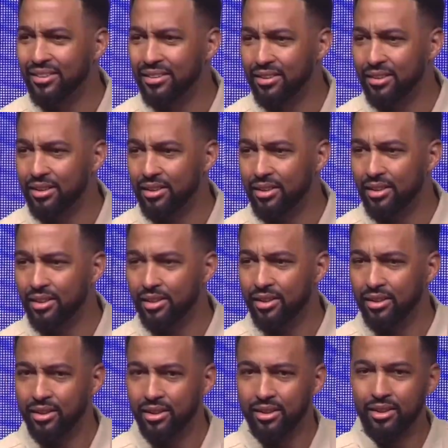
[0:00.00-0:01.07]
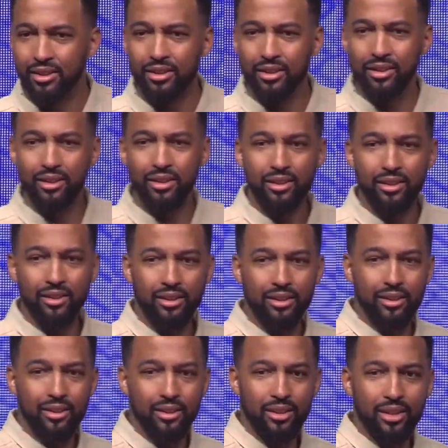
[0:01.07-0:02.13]
Yes, that's it.
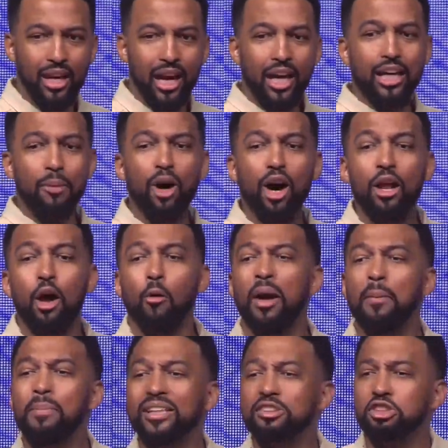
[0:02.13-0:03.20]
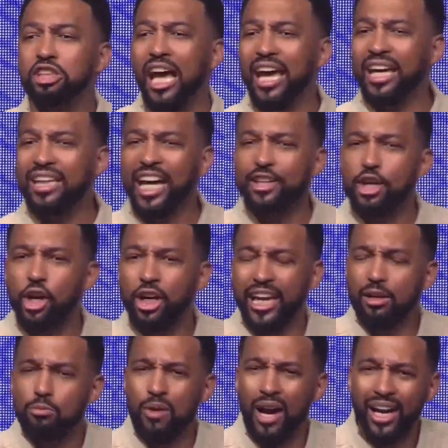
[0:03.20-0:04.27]
Yes. Come on, we've been saying that you're
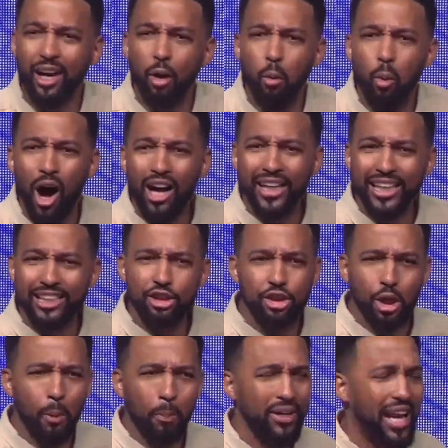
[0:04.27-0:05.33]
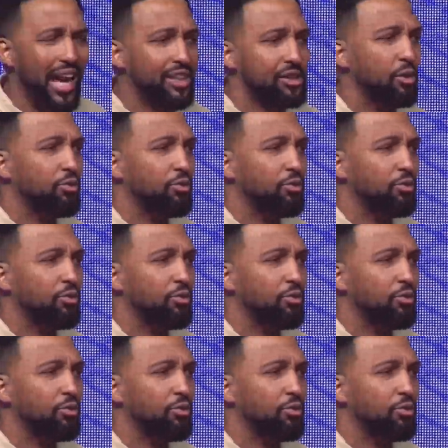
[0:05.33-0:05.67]
getting ready to walk in supernatural